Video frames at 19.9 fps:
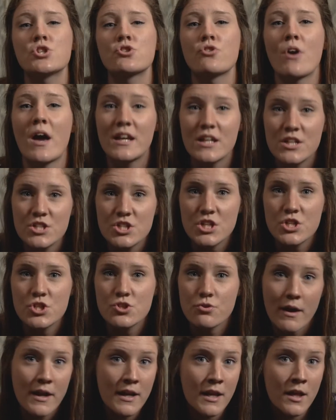strategy
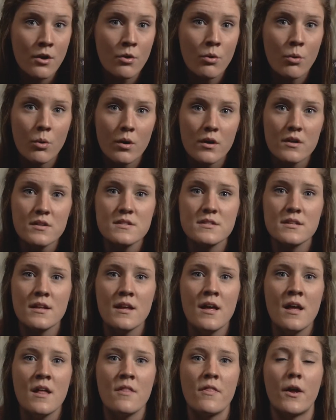training course
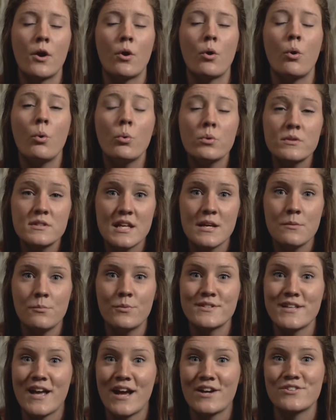that our whole team
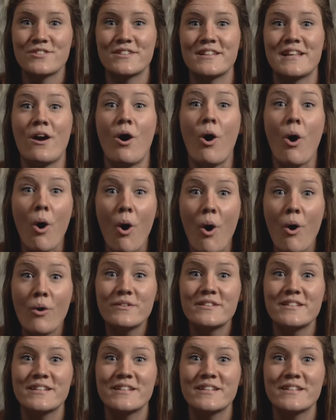was actually all